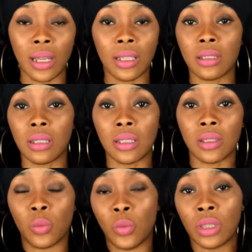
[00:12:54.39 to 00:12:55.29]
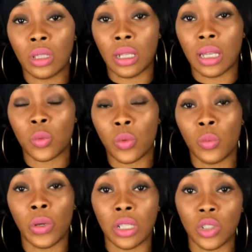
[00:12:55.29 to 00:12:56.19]
That's
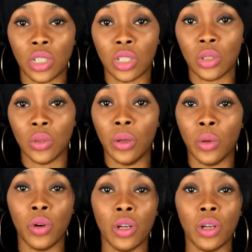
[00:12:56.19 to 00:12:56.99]
one way that you can do it.